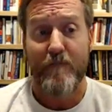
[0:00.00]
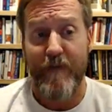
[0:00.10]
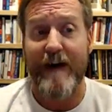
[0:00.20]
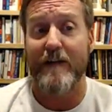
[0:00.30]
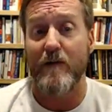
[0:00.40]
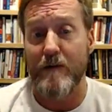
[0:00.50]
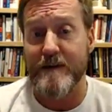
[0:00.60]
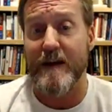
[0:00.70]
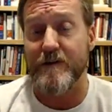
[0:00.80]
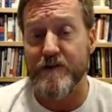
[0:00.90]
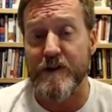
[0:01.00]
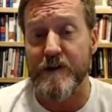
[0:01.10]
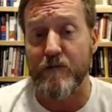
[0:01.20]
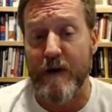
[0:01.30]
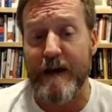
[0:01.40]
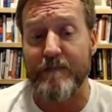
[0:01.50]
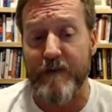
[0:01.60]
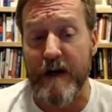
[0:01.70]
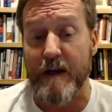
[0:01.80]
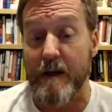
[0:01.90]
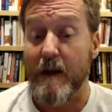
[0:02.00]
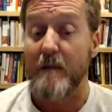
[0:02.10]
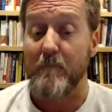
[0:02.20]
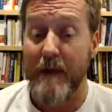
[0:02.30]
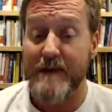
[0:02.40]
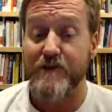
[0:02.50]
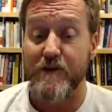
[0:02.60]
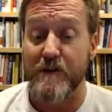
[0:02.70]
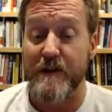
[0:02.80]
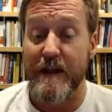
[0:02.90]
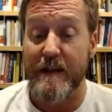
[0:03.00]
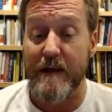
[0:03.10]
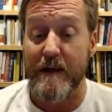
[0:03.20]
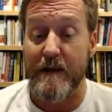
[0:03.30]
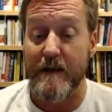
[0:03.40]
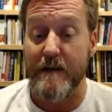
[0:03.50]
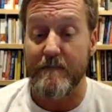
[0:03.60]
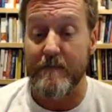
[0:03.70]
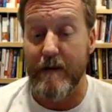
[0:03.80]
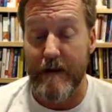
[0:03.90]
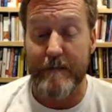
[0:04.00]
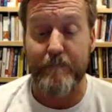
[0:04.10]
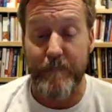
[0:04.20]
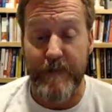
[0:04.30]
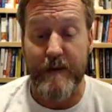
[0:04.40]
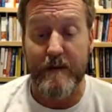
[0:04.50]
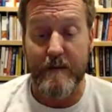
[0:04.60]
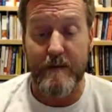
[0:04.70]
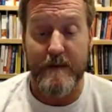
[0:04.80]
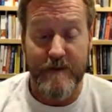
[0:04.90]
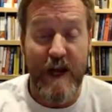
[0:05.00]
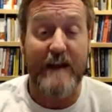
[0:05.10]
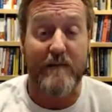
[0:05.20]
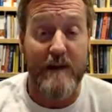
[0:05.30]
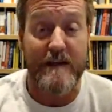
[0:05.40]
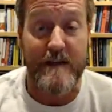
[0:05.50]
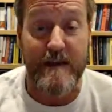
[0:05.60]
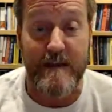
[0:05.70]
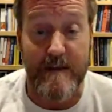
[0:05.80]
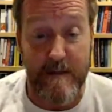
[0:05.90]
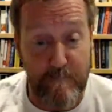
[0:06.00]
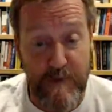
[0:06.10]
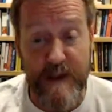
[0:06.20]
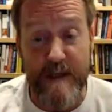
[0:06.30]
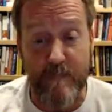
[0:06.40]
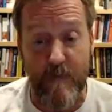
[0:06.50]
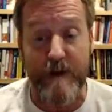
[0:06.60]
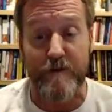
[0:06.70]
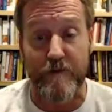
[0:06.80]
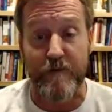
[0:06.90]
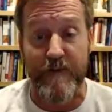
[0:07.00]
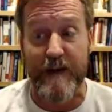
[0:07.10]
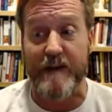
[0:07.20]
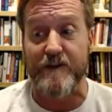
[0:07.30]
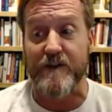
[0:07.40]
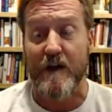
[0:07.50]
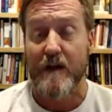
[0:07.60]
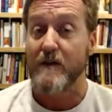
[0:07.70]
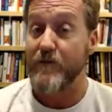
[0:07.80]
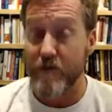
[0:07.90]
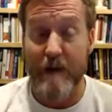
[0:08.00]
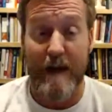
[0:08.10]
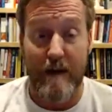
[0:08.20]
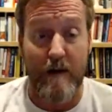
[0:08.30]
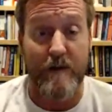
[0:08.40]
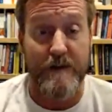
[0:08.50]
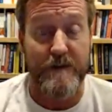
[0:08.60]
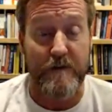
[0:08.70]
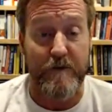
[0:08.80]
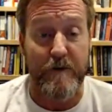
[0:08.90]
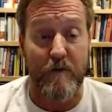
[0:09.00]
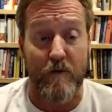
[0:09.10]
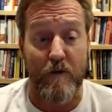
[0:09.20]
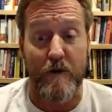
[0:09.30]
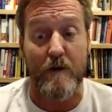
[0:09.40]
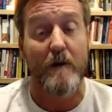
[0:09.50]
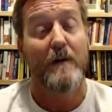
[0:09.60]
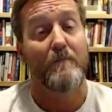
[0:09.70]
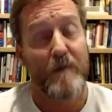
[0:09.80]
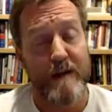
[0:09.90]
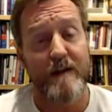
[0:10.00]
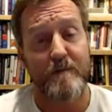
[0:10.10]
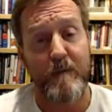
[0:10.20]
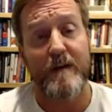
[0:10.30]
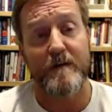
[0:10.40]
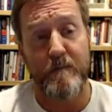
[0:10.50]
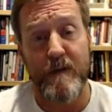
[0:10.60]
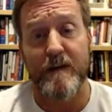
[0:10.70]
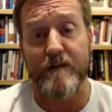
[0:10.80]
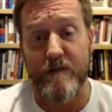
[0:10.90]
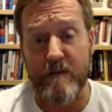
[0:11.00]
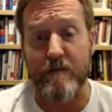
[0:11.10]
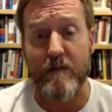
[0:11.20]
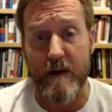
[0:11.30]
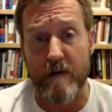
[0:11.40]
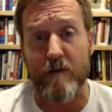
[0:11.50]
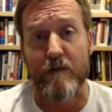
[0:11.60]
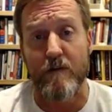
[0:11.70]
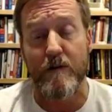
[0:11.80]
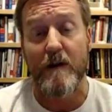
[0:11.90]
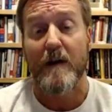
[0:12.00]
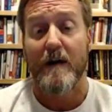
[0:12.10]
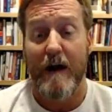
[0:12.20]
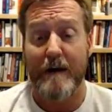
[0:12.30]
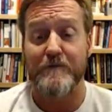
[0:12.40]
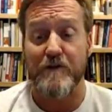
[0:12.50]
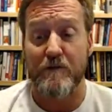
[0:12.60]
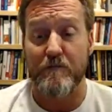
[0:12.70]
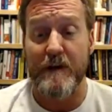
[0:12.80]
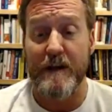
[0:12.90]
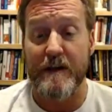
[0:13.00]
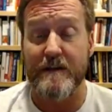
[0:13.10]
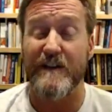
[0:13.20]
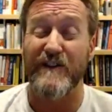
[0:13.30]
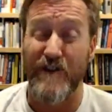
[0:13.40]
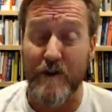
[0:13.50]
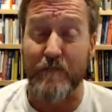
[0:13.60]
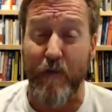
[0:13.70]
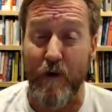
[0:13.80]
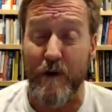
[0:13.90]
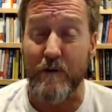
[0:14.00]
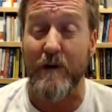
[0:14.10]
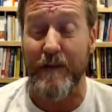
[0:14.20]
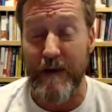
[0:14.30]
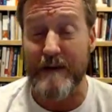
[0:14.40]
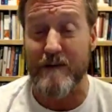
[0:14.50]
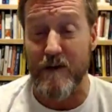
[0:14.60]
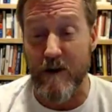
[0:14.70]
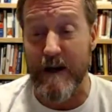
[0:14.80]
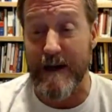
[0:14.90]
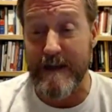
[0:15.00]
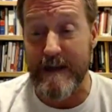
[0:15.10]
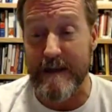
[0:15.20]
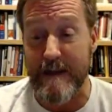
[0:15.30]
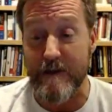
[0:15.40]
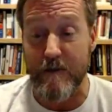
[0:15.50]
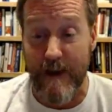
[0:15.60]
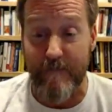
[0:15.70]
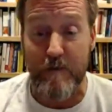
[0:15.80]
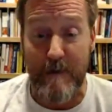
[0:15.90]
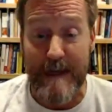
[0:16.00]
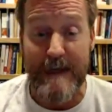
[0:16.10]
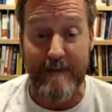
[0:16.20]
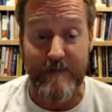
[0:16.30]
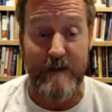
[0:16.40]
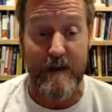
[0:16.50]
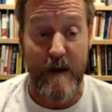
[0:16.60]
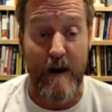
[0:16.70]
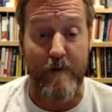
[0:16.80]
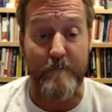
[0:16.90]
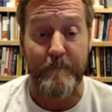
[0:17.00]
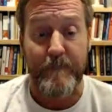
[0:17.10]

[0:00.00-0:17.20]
Follow essentially what I've done. Make sure that the checklist is complete when you're finished. Do not go in serial order. Please, please, please do include optional readings. It's good for you. I think it's a good idea that everybody gives it a go.